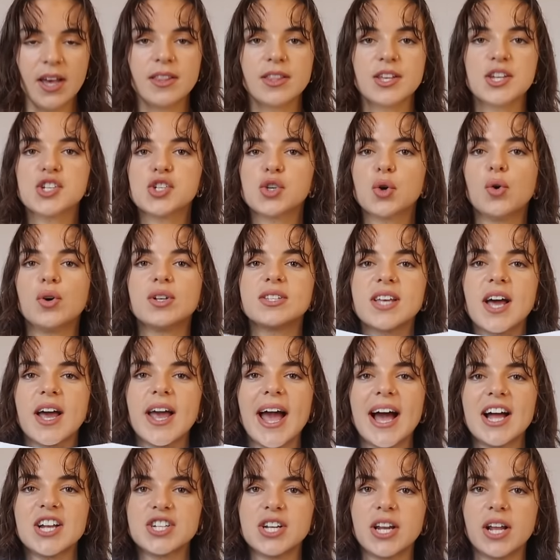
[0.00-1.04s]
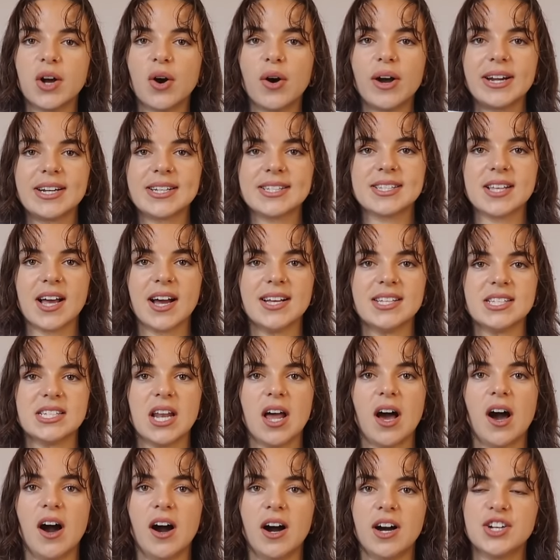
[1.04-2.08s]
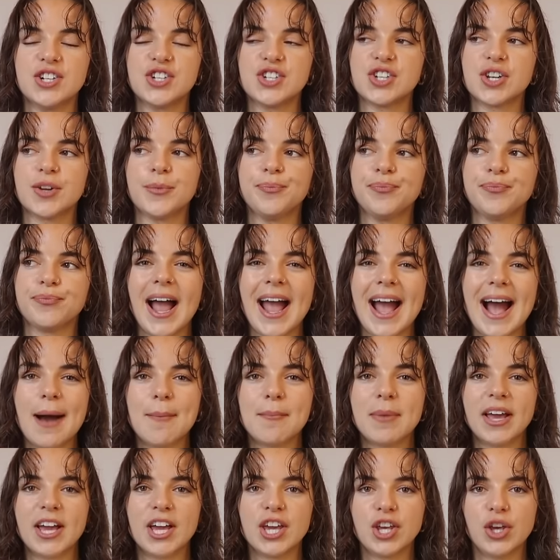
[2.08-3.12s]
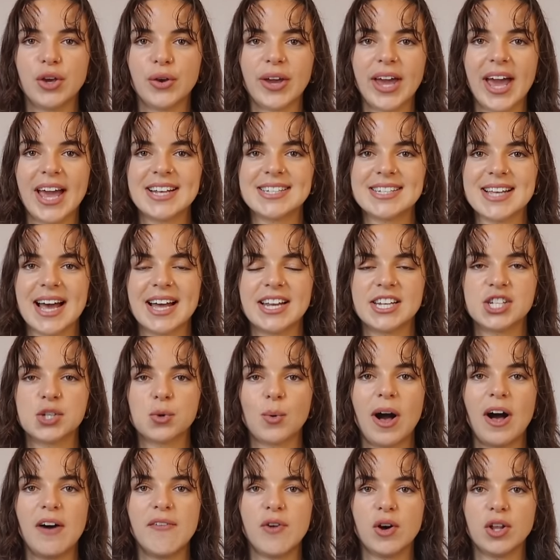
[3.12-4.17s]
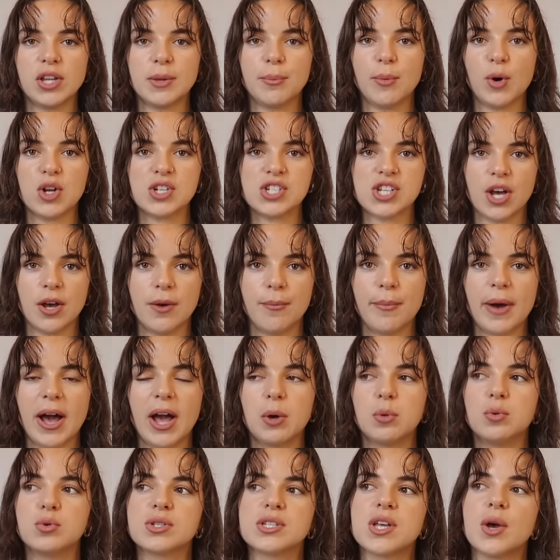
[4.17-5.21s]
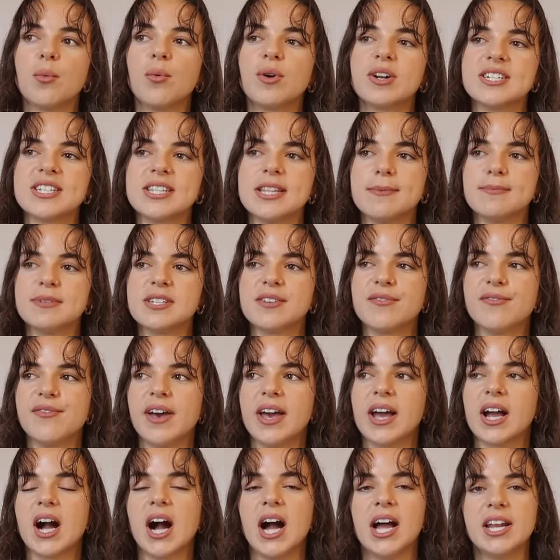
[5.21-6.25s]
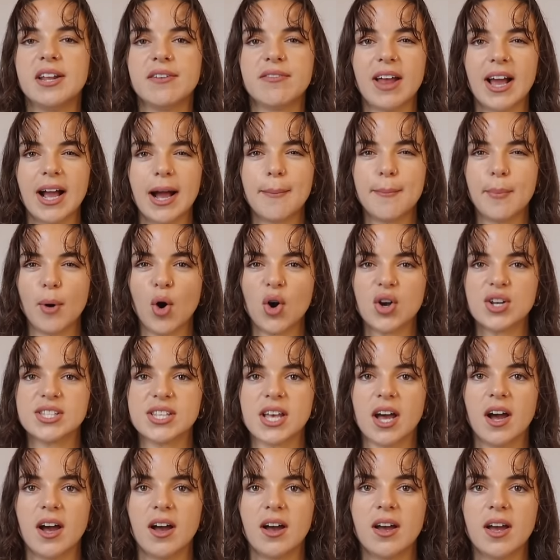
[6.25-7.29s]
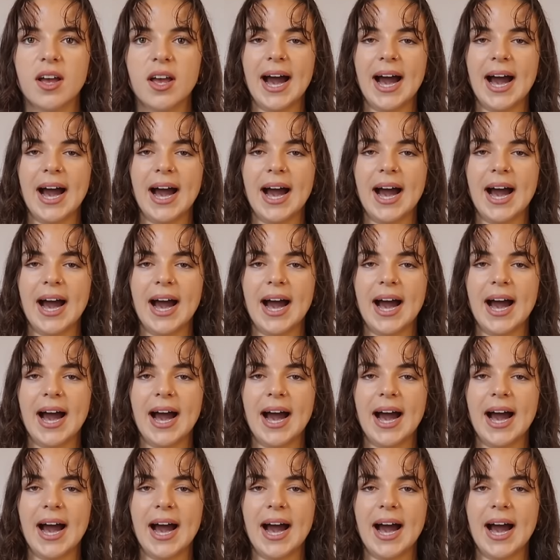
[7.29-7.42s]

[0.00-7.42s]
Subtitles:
The shorts I actually got in a size large. I am like a UK 10, 12 on the bottom, but I also wanted them to fit kind of like a boxer.